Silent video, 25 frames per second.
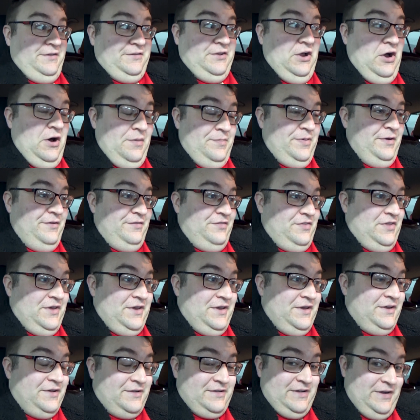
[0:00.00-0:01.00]
top of
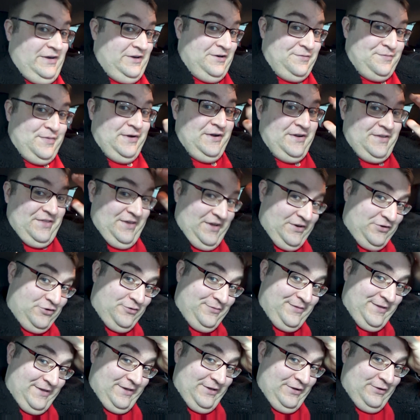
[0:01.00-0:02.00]
the car park that I
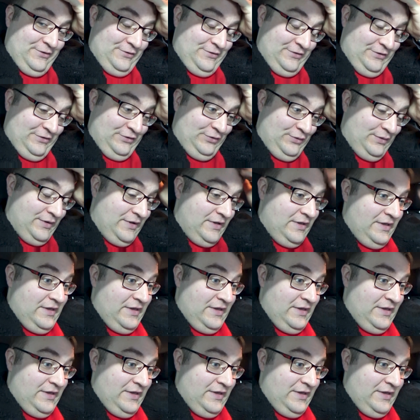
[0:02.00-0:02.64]
normally go to.